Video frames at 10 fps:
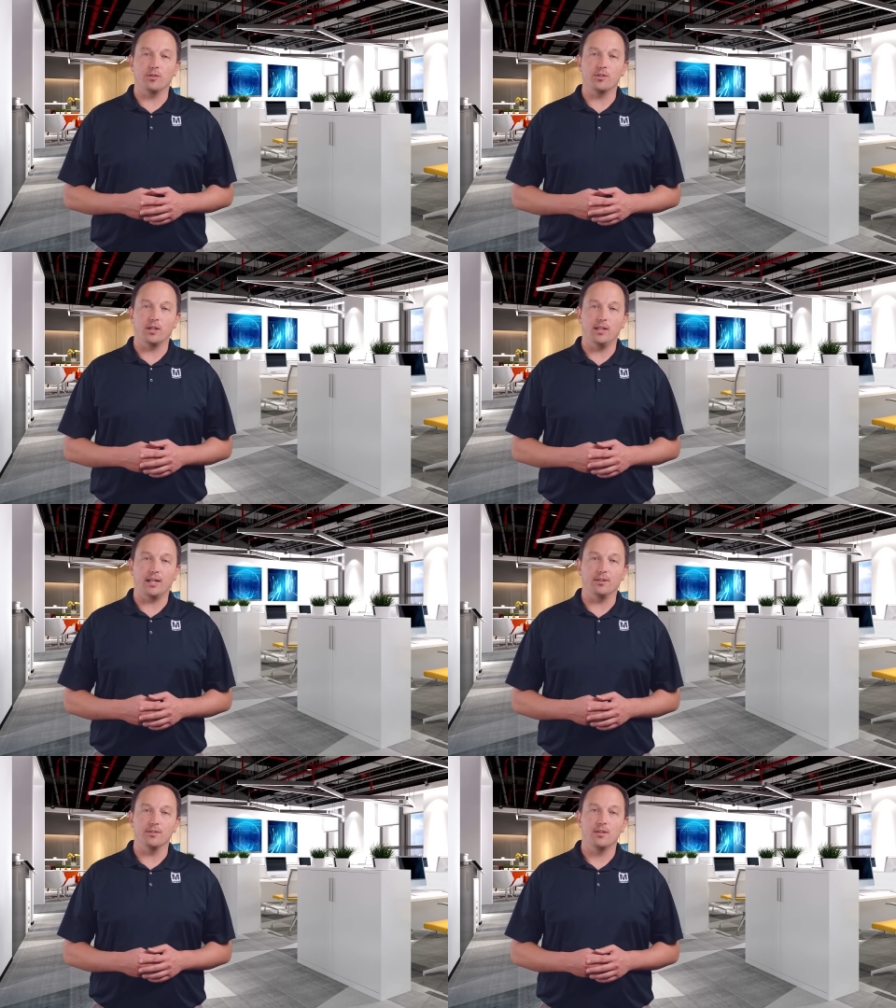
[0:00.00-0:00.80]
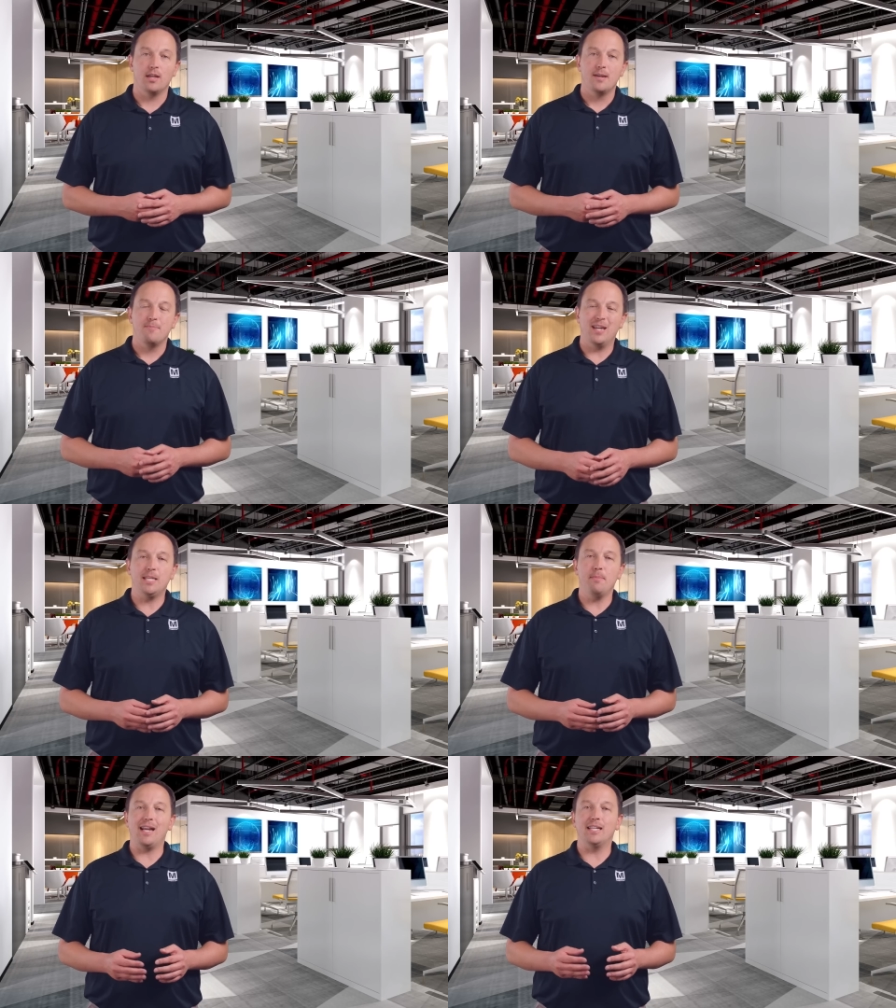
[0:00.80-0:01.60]
inertia connectors make
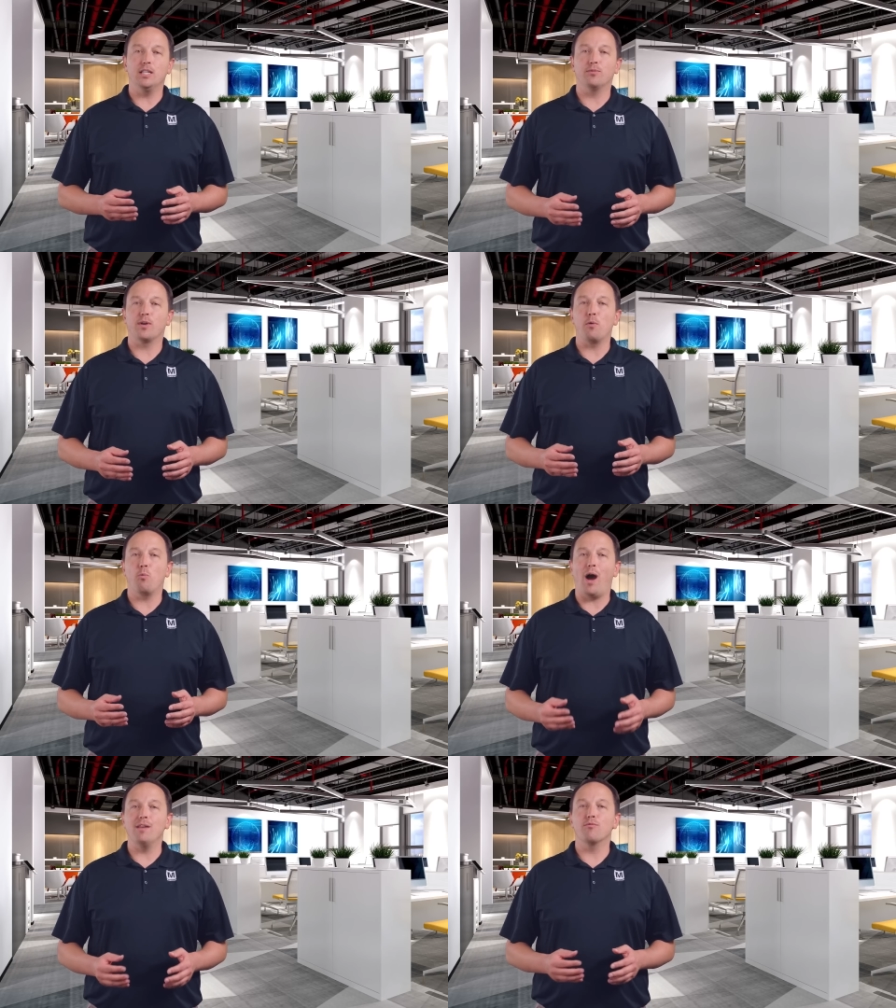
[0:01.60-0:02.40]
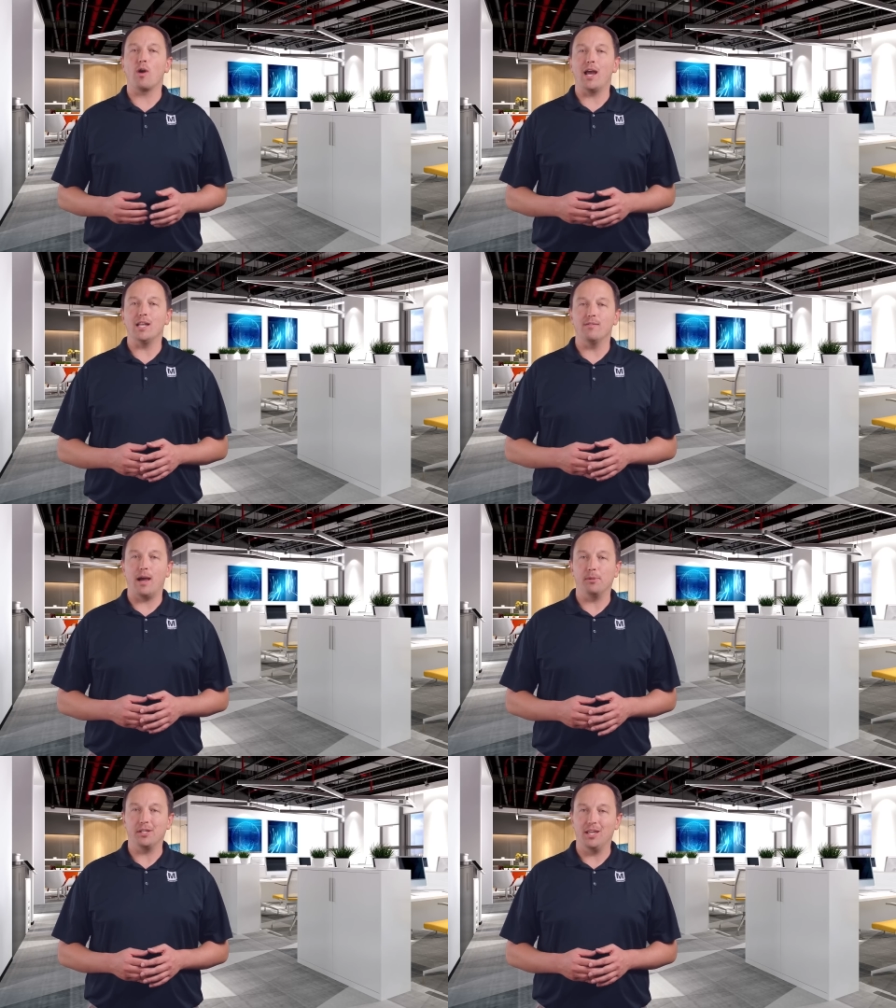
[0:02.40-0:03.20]
them ideal for a wide variety of
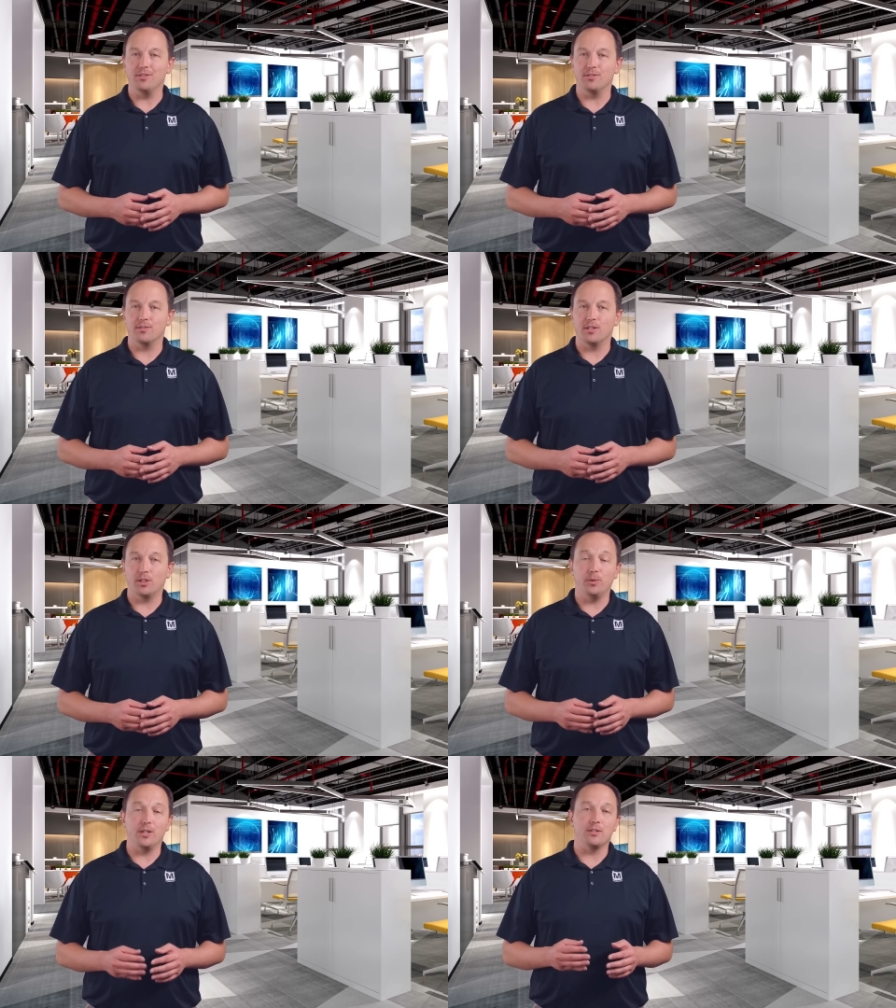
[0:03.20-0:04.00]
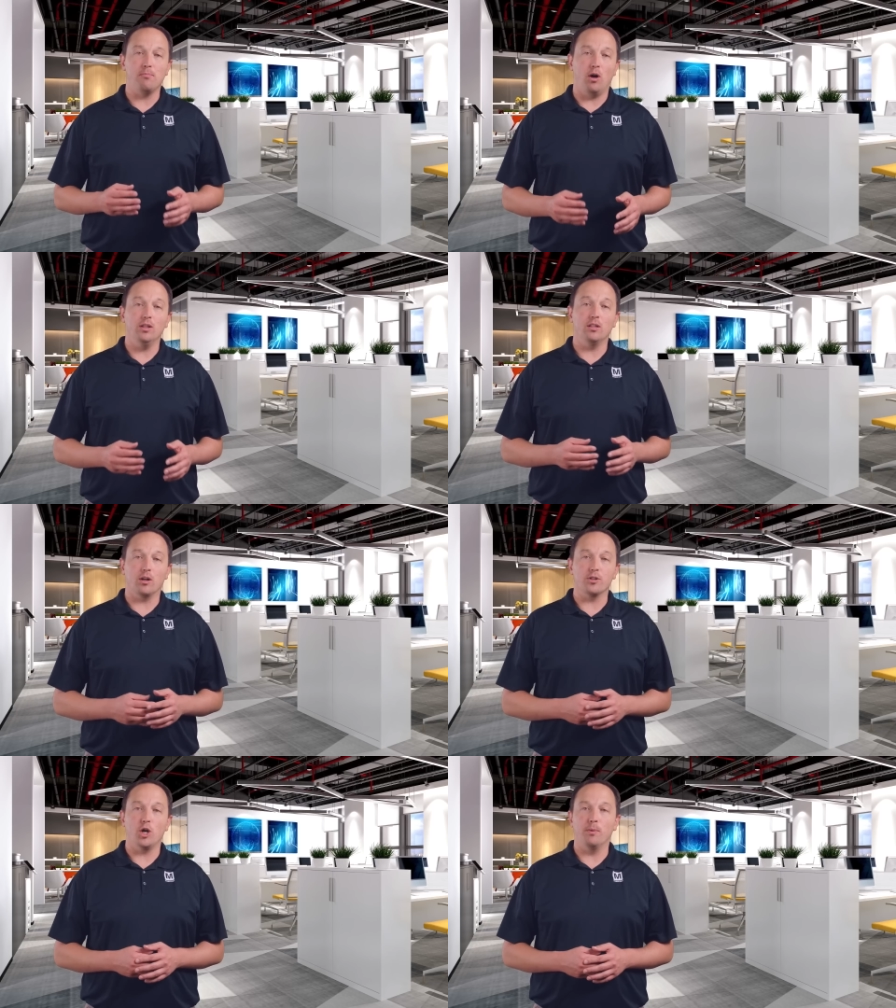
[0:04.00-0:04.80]
applications, including small and
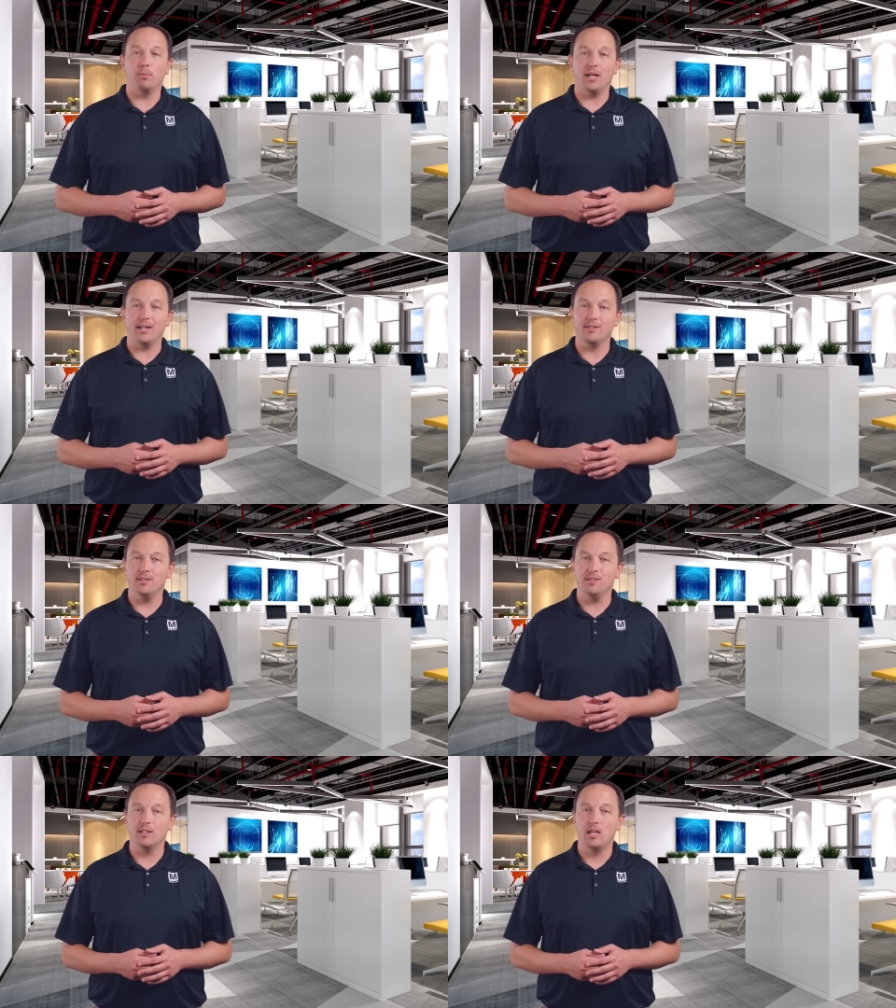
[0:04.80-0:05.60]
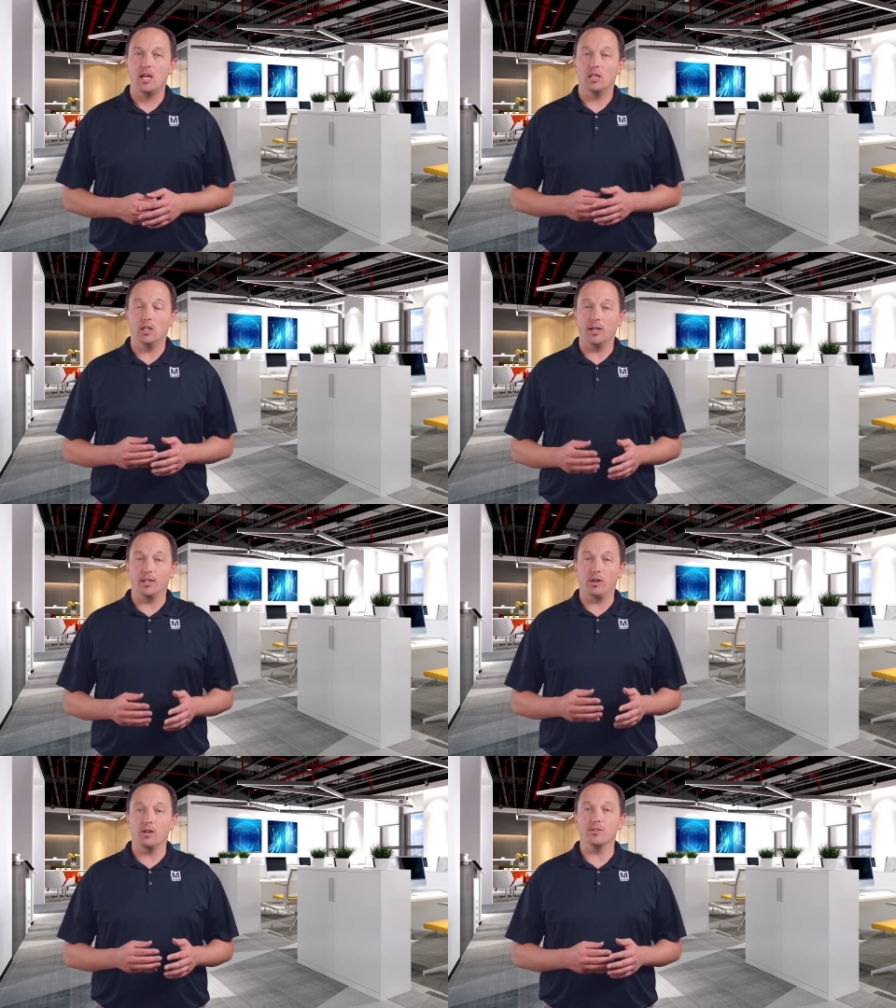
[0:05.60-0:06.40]
large home appliances, lawn
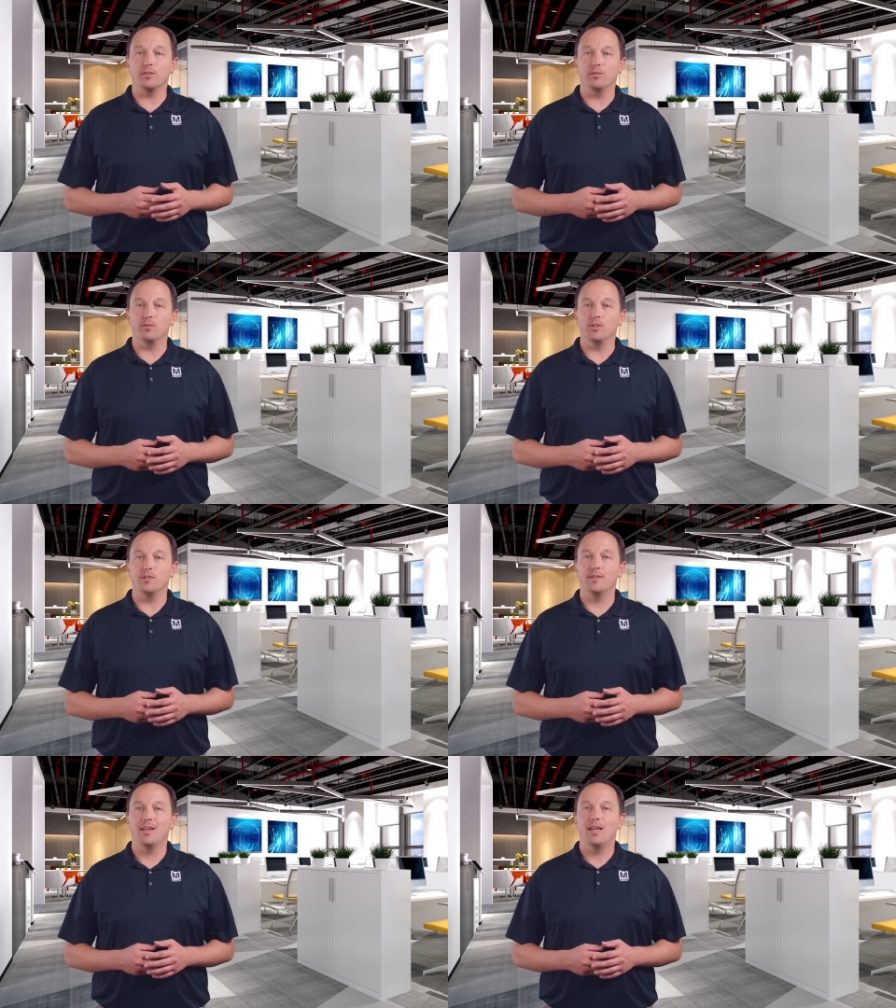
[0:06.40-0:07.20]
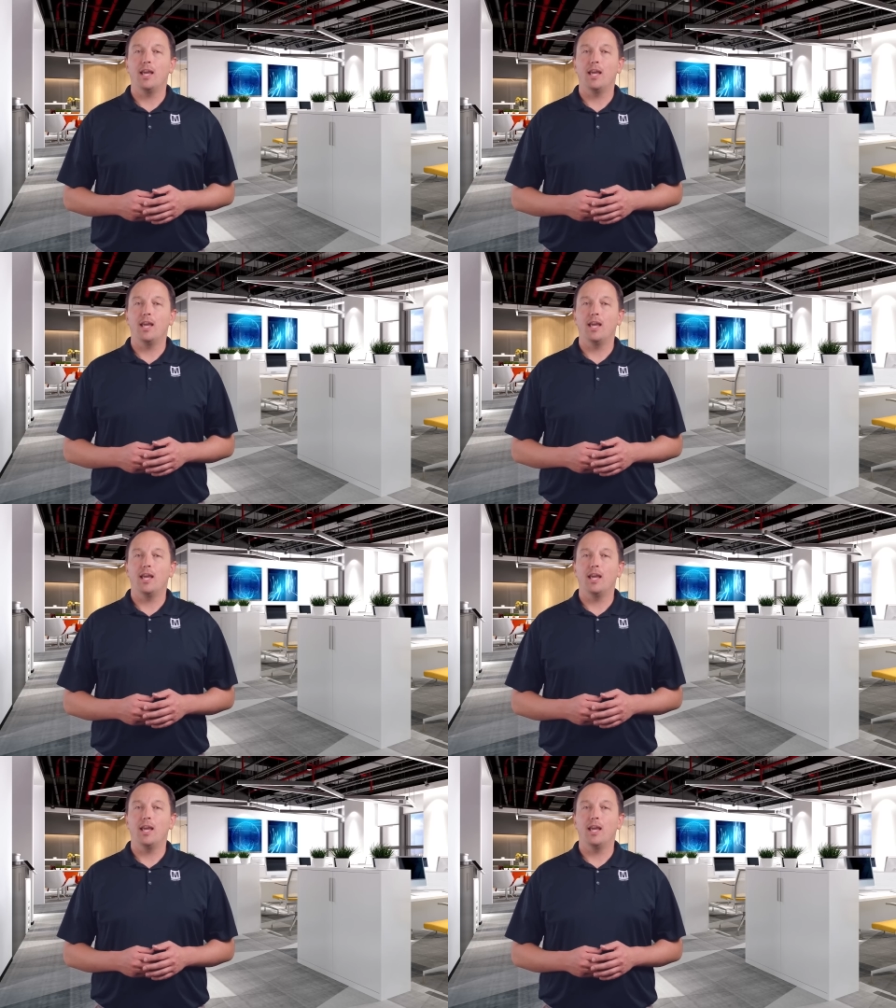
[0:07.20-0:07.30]
and garden solutions,